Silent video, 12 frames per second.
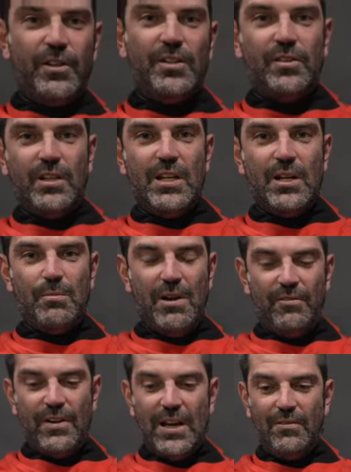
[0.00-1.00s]
fits. Again, I'm
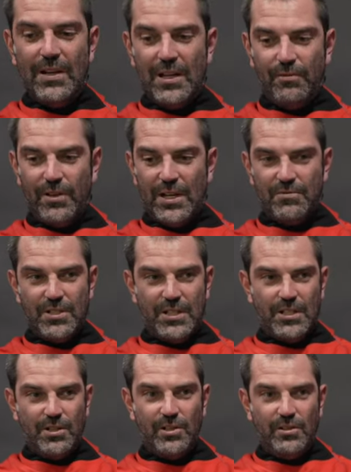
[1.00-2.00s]
about 5'9",
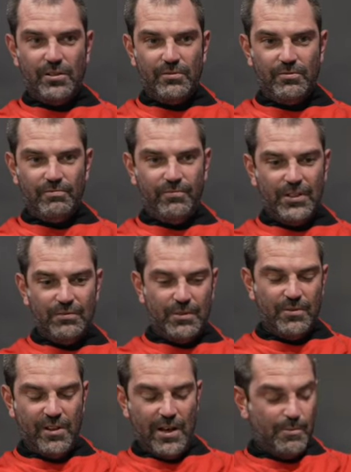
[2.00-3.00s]
5'10",
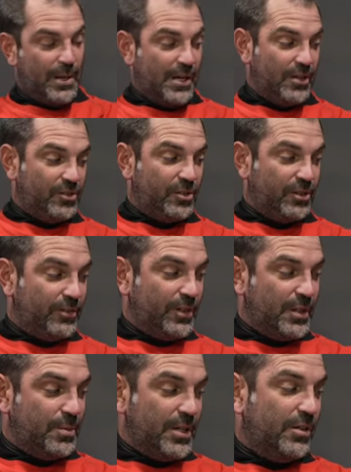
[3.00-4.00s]
155 pounds,
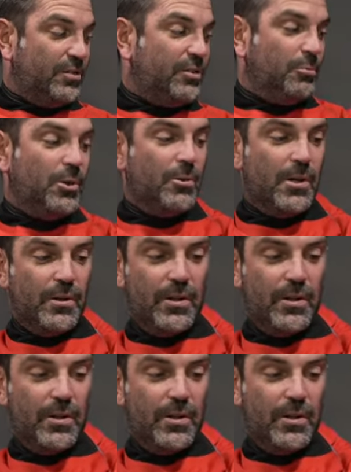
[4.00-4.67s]
150 pounds, somewhere around